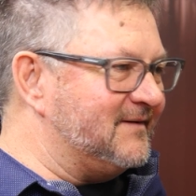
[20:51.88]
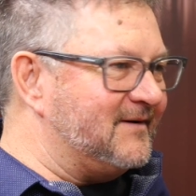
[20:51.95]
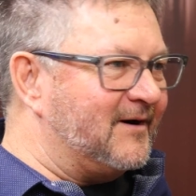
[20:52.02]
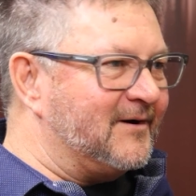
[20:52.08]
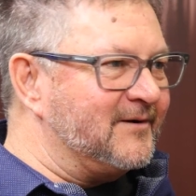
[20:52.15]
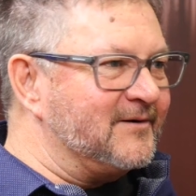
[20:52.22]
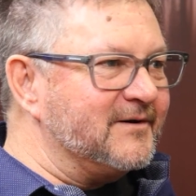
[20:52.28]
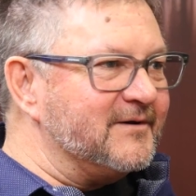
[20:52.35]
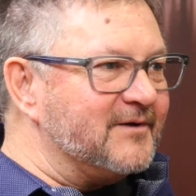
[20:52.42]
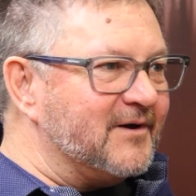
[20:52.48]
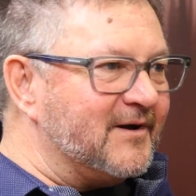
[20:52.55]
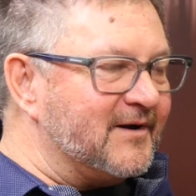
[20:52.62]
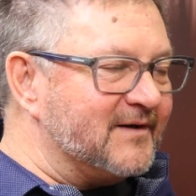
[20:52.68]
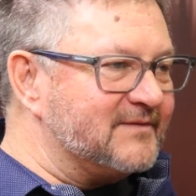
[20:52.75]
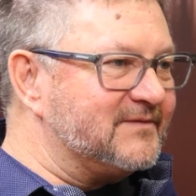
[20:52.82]

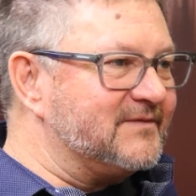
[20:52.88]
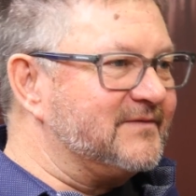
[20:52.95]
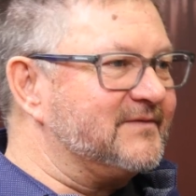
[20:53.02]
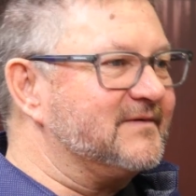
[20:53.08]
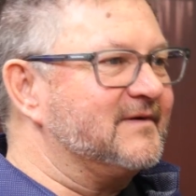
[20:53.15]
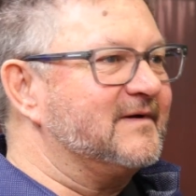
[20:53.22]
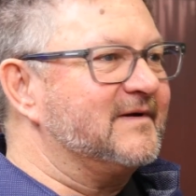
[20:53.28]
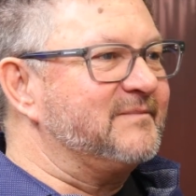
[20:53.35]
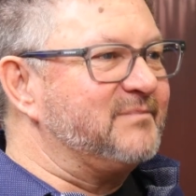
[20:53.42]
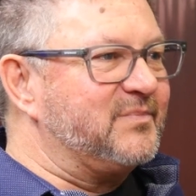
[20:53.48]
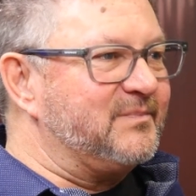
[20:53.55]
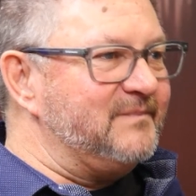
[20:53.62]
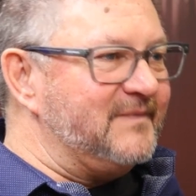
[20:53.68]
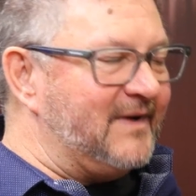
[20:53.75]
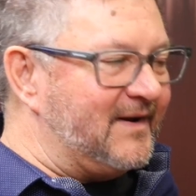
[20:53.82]
Argonaut's
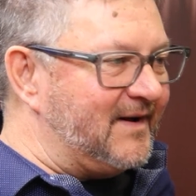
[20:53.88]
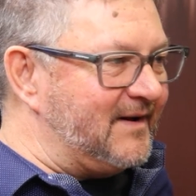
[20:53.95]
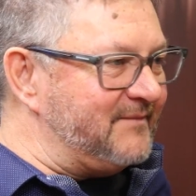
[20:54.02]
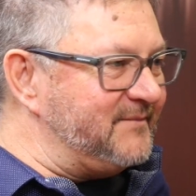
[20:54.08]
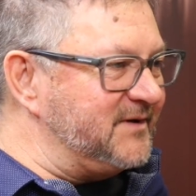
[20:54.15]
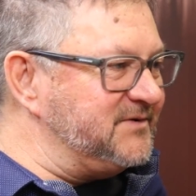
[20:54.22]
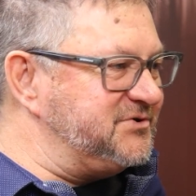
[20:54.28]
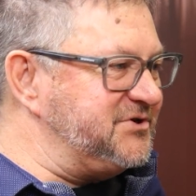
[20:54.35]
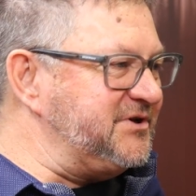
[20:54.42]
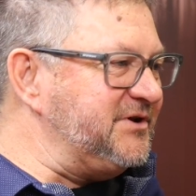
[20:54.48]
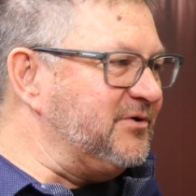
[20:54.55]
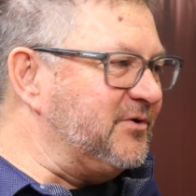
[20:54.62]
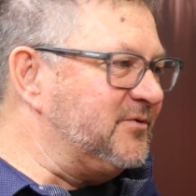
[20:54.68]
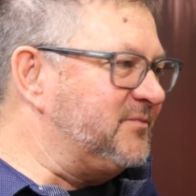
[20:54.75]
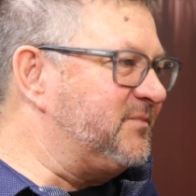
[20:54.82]

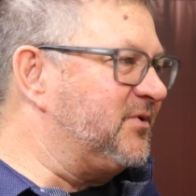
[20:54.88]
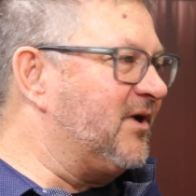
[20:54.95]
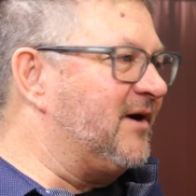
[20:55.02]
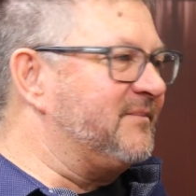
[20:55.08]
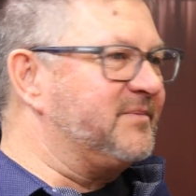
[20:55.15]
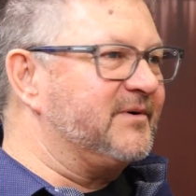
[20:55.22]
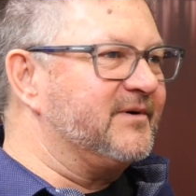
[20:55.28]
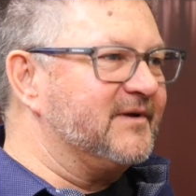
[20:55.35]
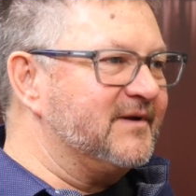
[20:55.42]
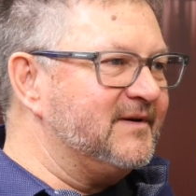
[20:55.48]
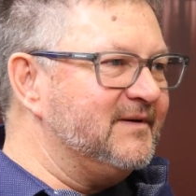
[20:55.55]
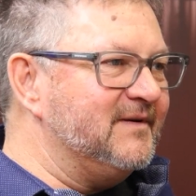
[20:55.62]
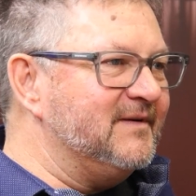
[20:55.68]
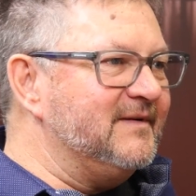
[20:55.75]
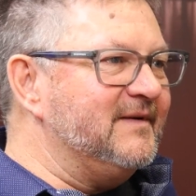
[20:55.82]
Magino property,
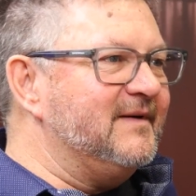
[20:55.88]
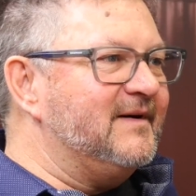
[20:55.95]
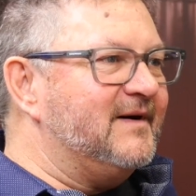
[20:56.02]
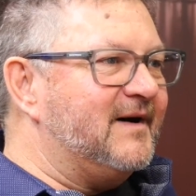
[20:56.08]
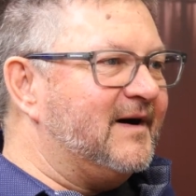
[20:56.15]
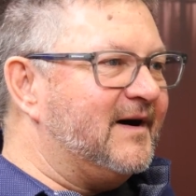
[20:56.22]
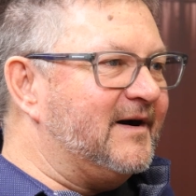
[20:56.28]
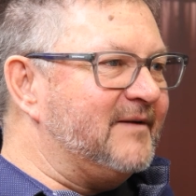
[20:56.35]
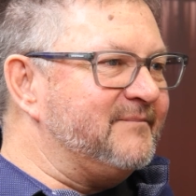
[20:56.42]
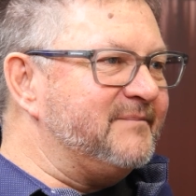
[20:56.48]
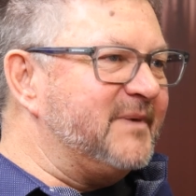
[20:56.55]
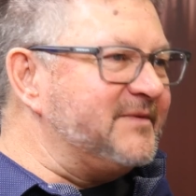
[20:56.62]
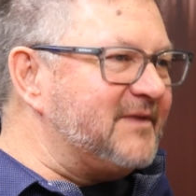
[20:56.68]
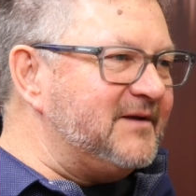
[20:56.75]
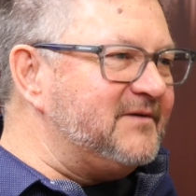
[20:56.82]

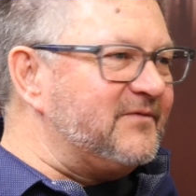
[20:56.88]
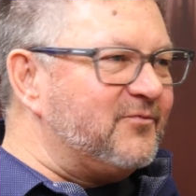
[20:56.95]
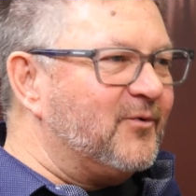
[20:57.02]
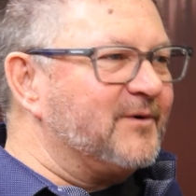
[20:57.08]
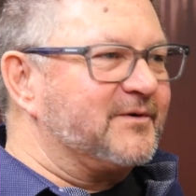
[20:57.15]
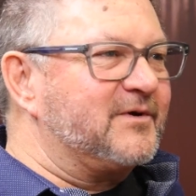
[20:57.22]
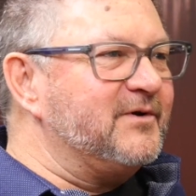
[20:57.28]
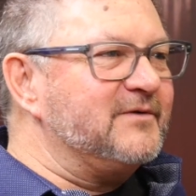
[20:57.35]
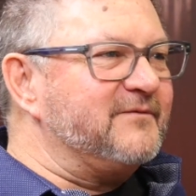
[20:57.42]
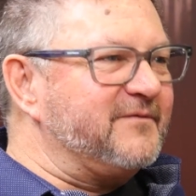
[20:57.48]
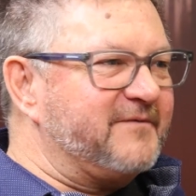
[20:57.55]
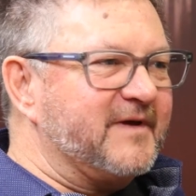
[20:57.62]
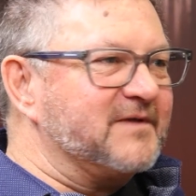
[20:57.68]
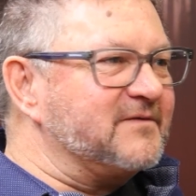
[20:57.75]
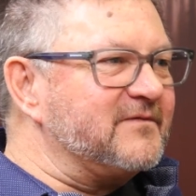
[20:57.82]
but they just weren't good
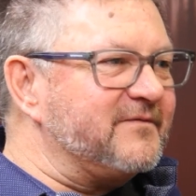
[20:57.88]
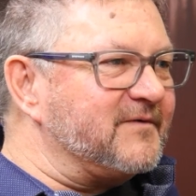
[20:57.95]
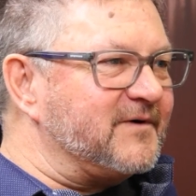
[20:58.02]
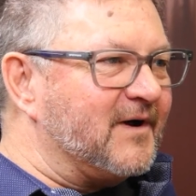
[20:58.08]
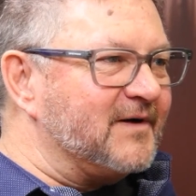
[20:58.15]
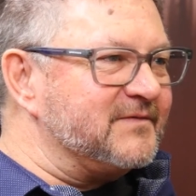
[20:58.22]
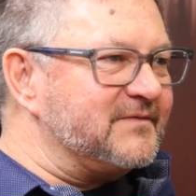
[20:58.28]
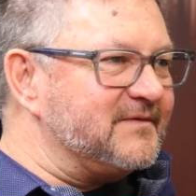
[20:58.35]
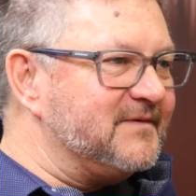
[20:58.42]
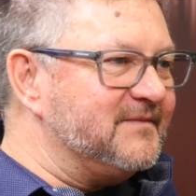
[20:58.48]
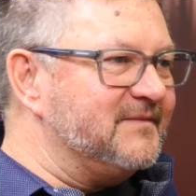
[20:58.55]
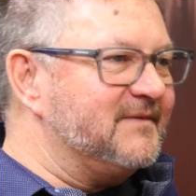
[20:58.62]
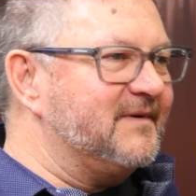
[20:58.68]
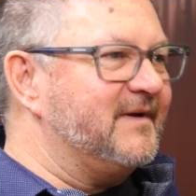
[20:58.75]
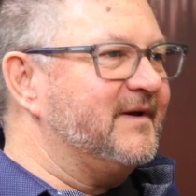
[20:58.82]
fits for us.
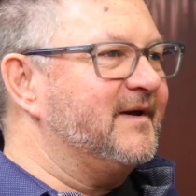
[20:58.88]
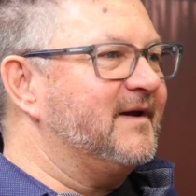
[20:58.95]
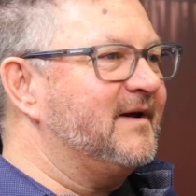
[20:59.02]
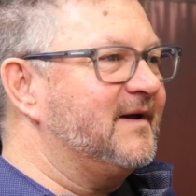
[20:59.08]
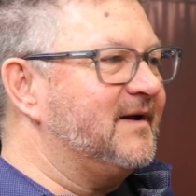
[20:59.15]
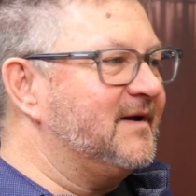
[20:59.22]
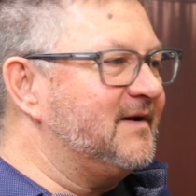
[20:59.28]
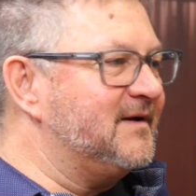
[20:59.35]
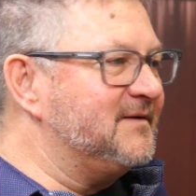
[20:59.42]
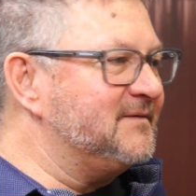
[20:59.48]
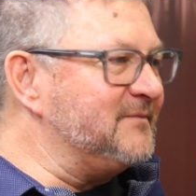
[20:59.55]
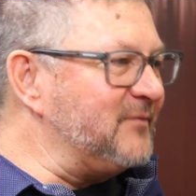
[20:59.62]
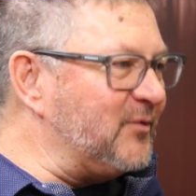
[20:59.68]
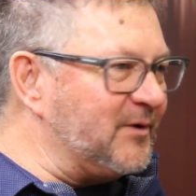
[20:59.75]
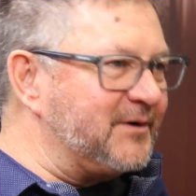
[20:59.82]

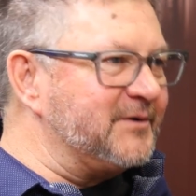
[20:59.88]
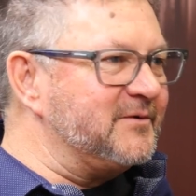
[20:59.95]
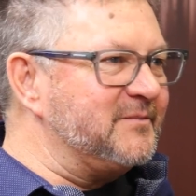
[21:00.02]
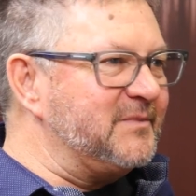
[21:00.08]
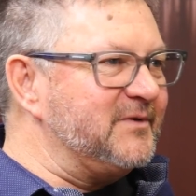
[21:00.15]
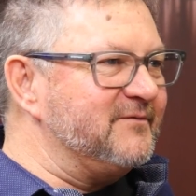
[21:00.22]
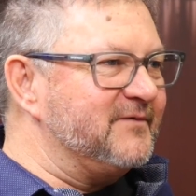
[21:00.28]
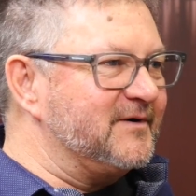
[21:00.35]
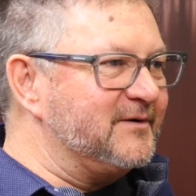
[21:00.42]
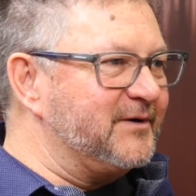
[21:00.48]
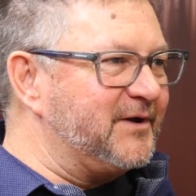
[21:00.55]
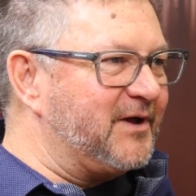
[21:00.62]
And we're going to be very